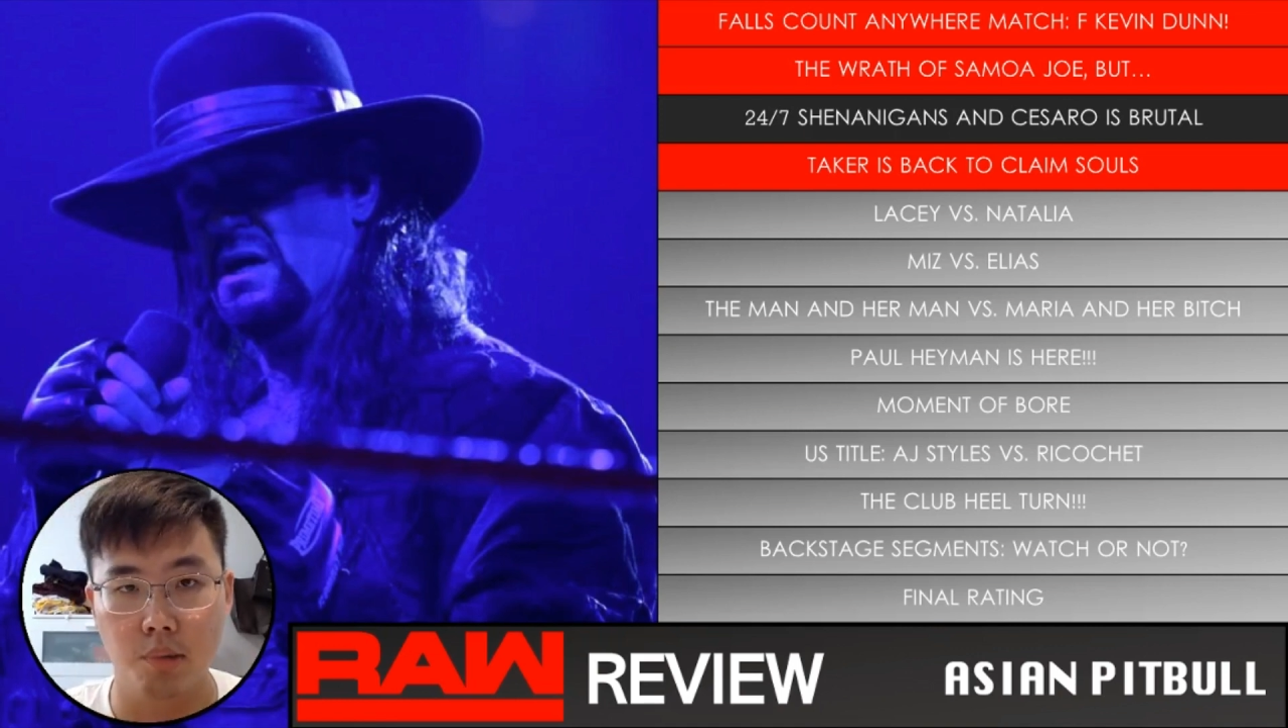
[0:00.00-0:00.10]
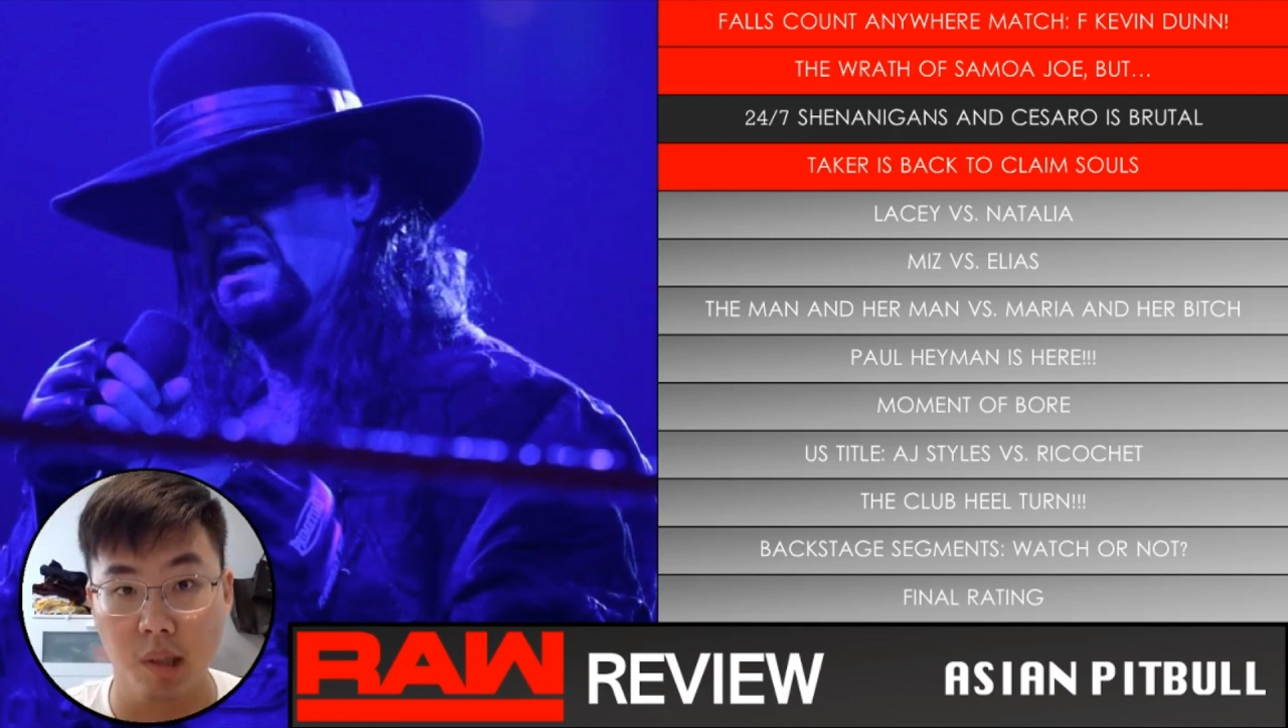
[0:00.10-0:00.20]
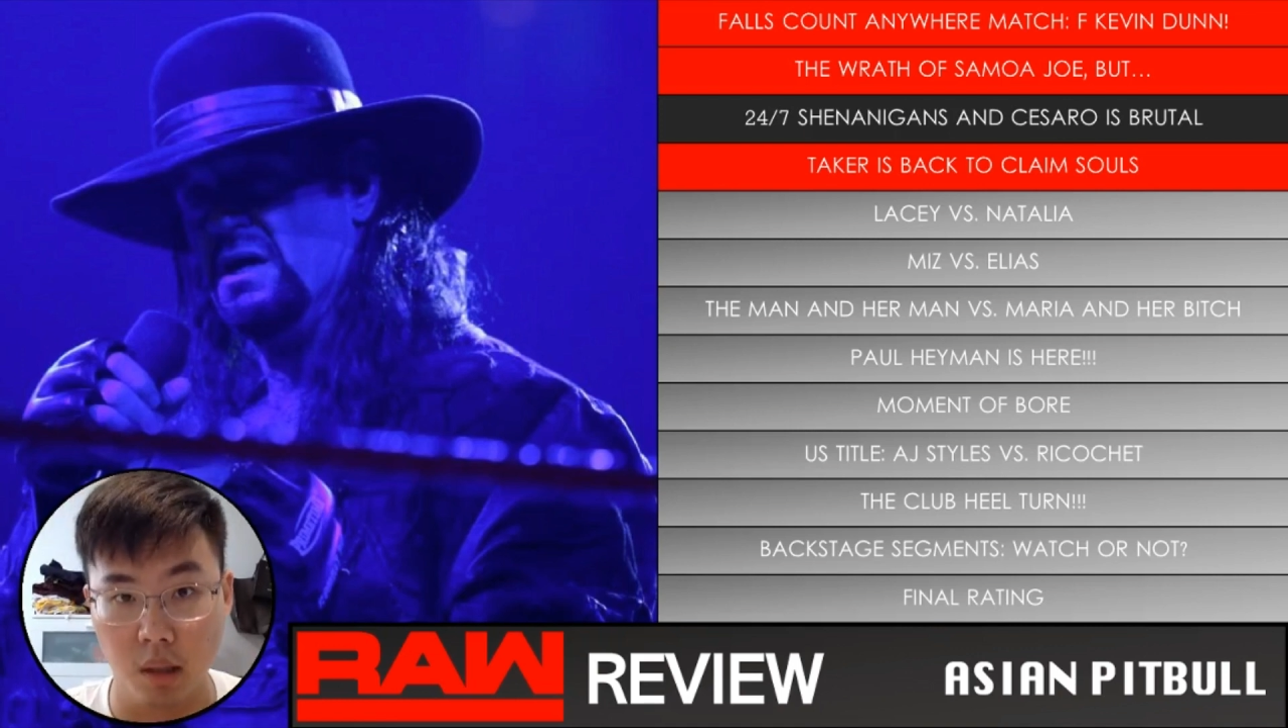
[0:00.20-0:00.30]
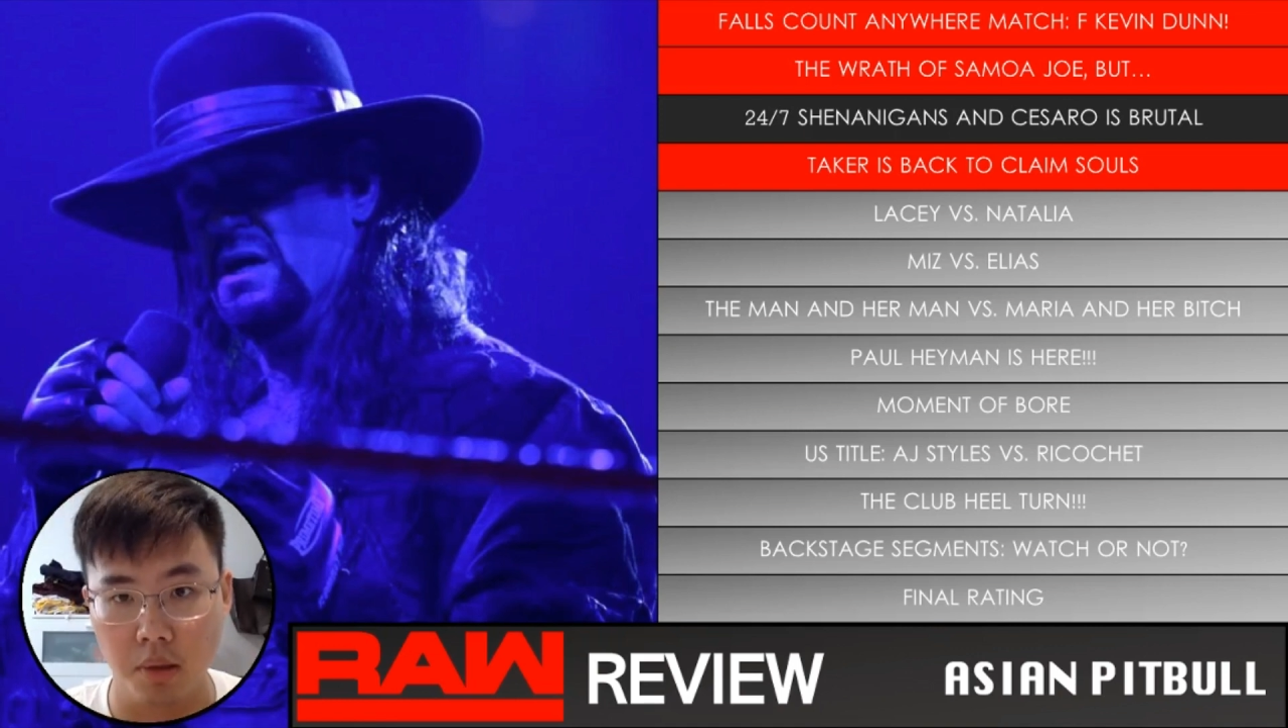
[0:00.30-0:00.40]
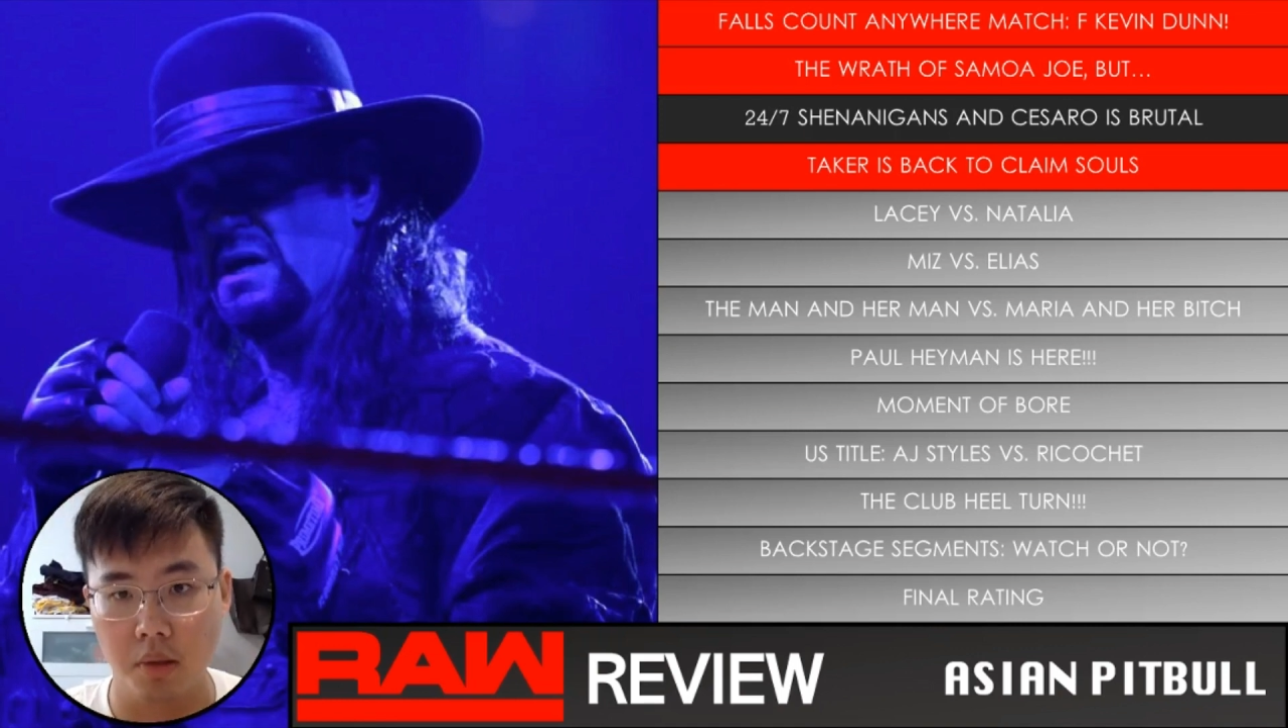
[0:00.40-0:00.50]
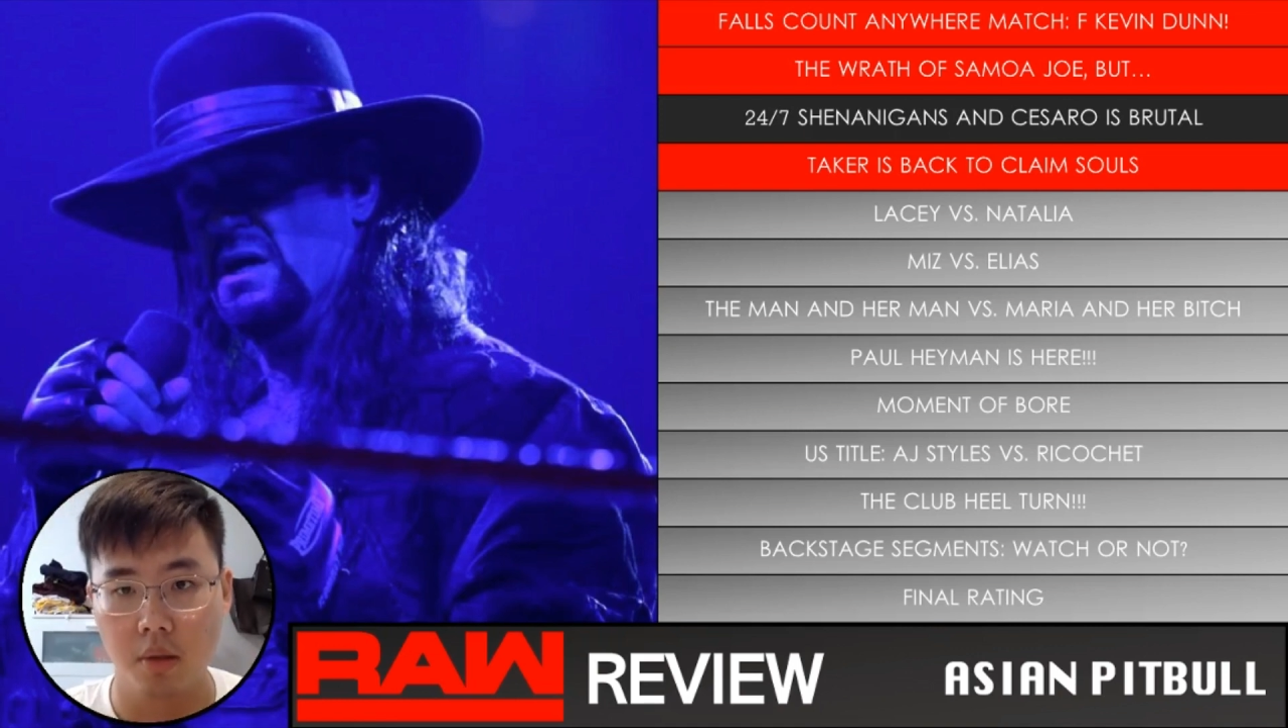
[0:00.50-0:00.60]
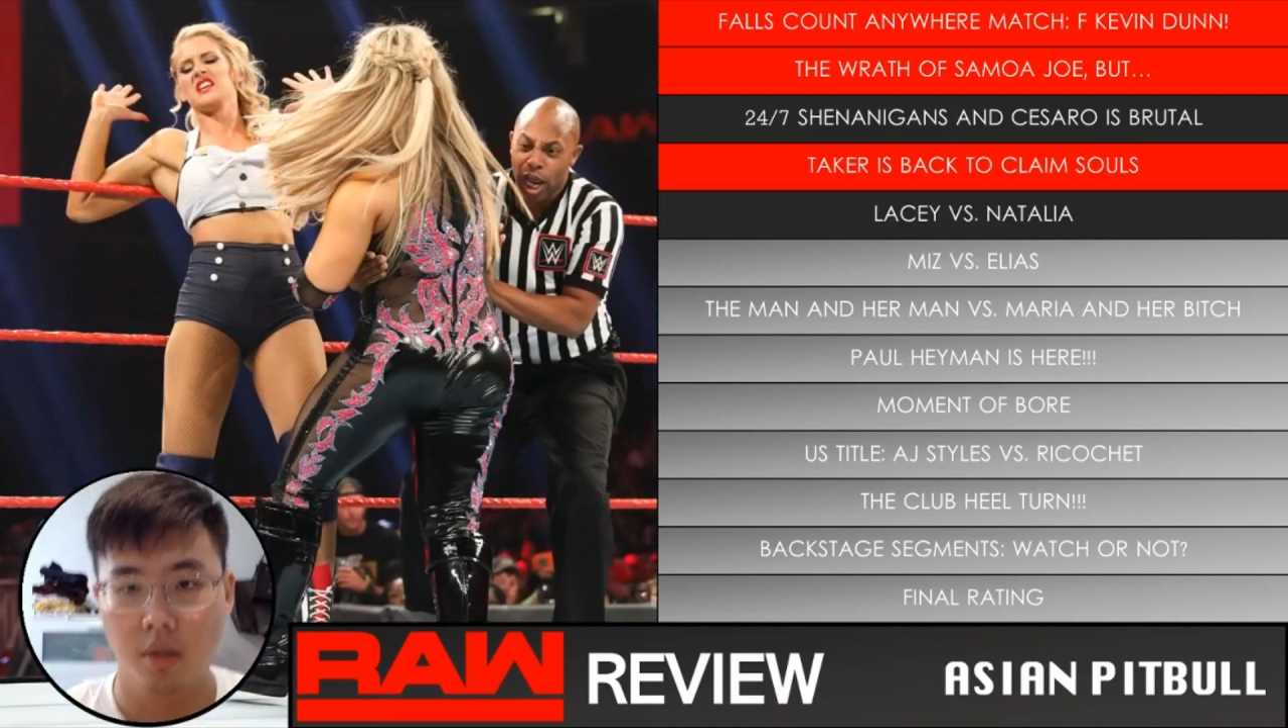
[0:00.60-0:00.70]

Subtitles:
return.